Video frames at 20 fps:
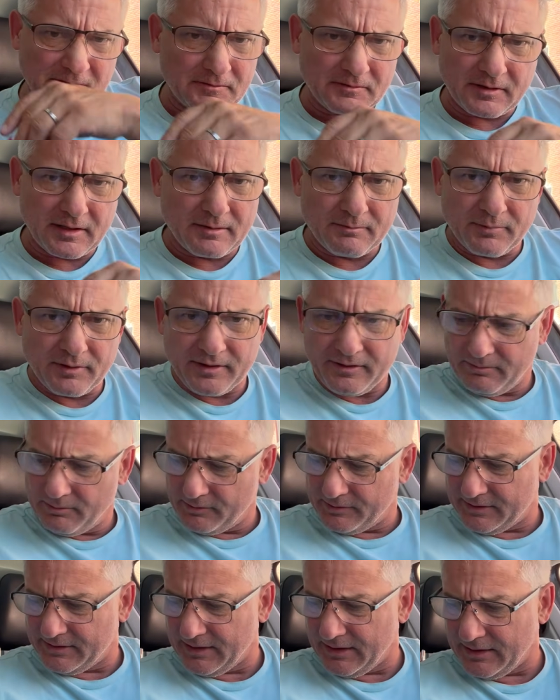Unbelievable
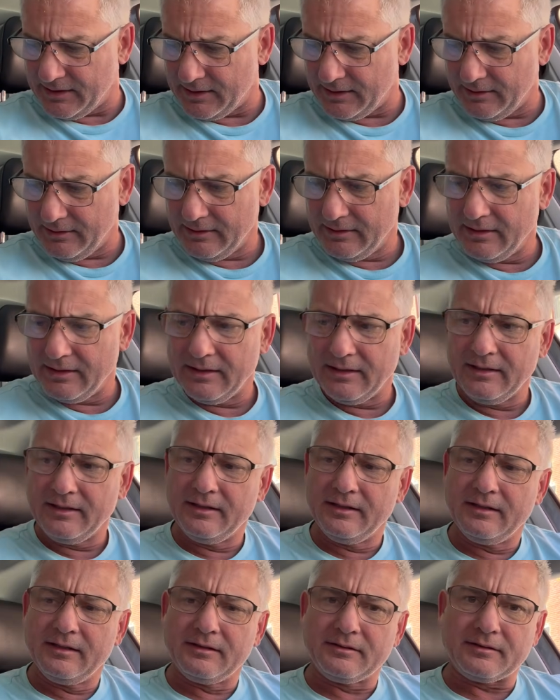sticky.
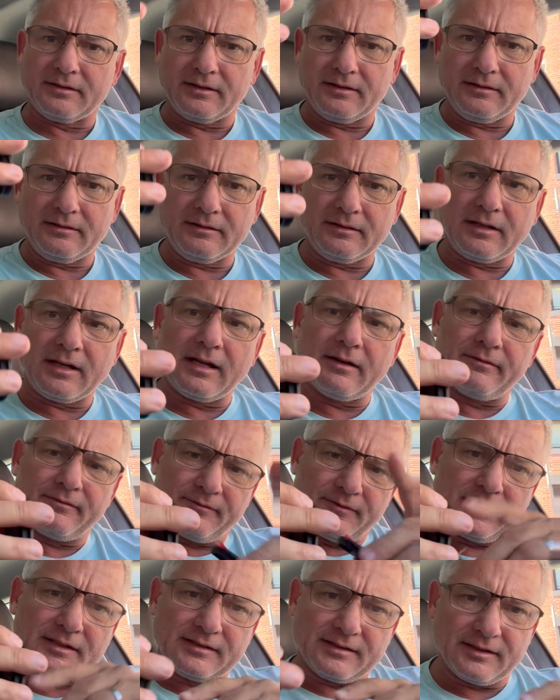It's like, I'll
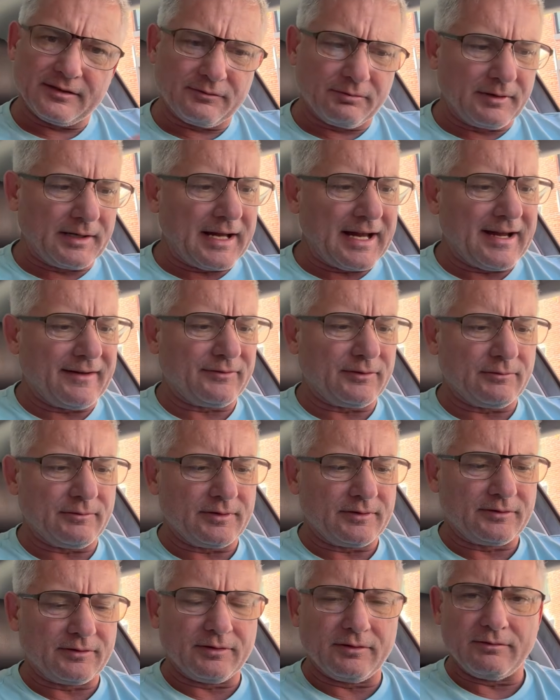fix this one
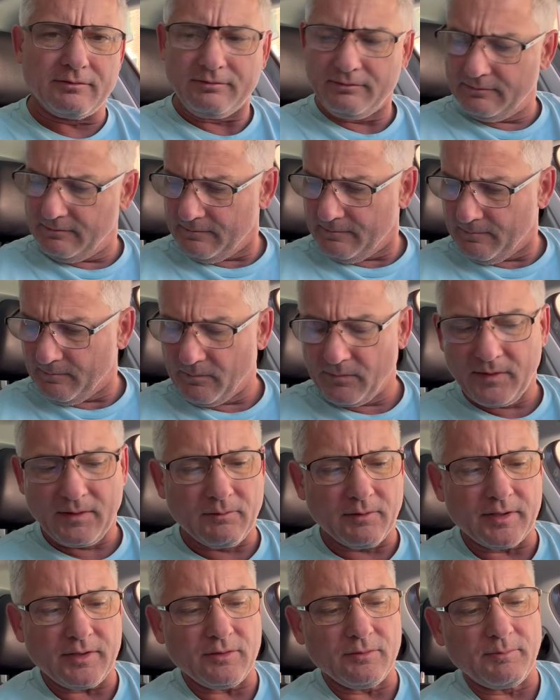afterwards. So
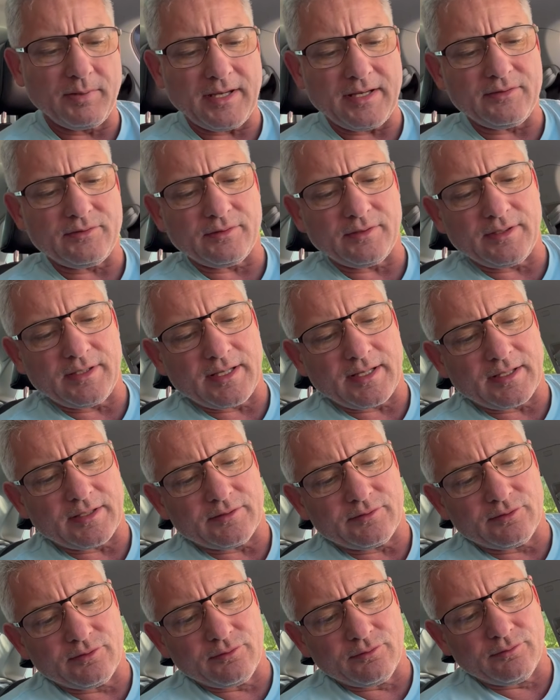what you basically got to
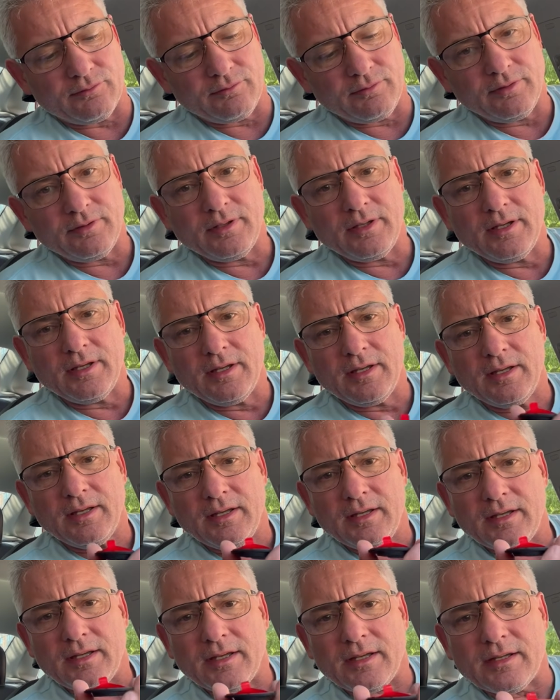do
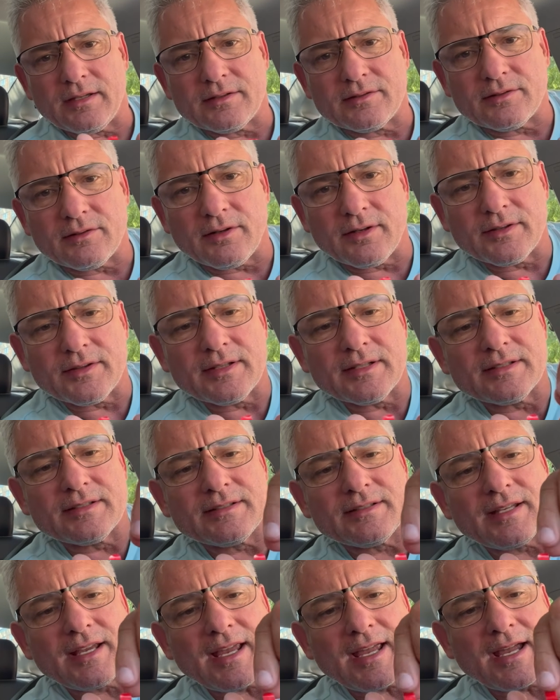is on this
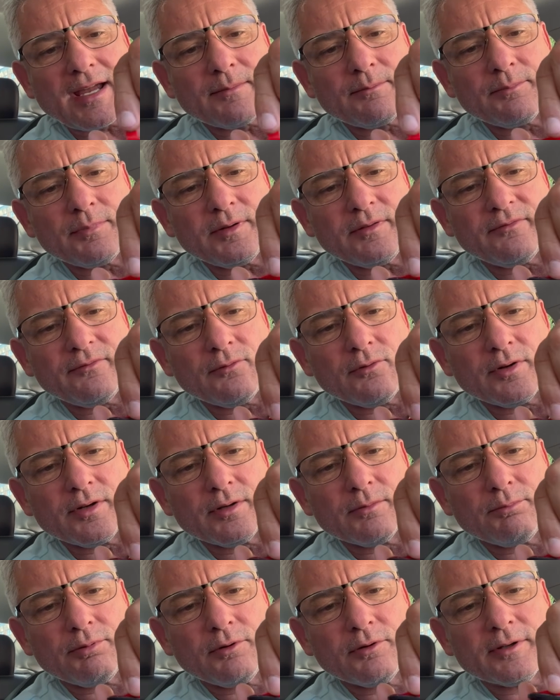tab, before you
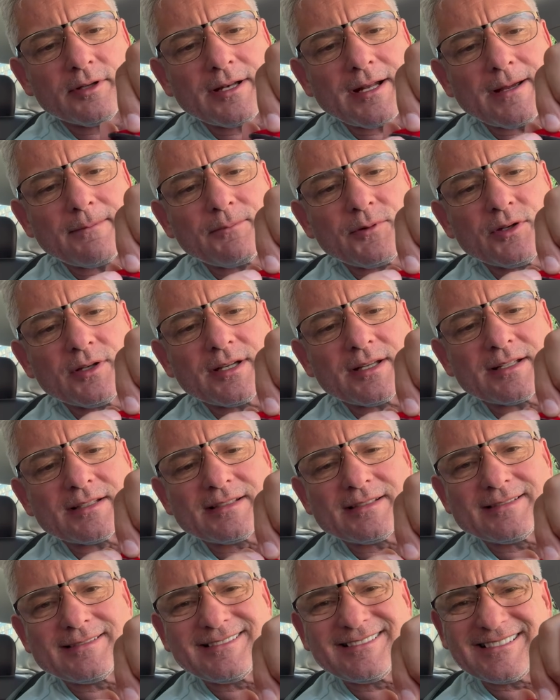pull it up, you got to
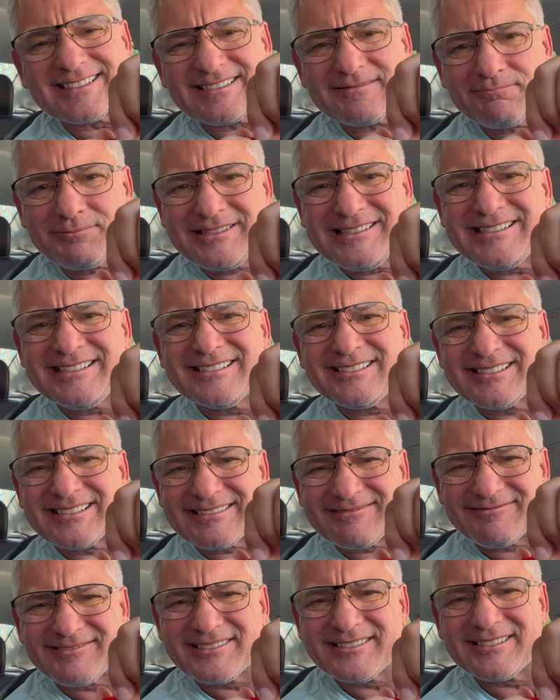like peel it
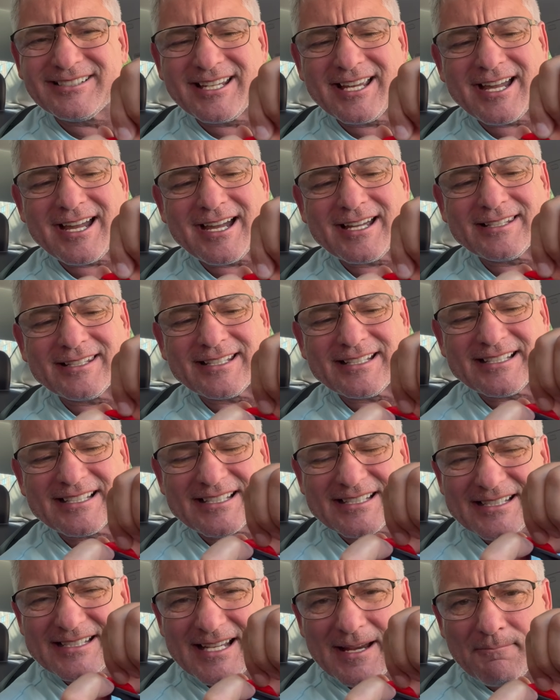really high, like
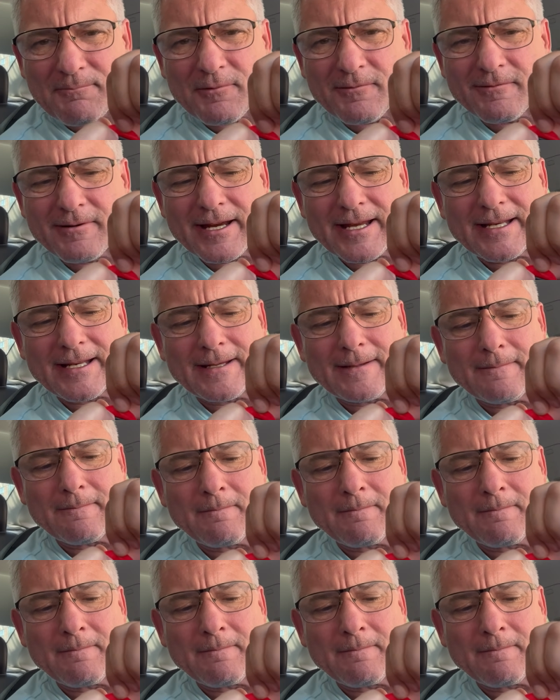separate it,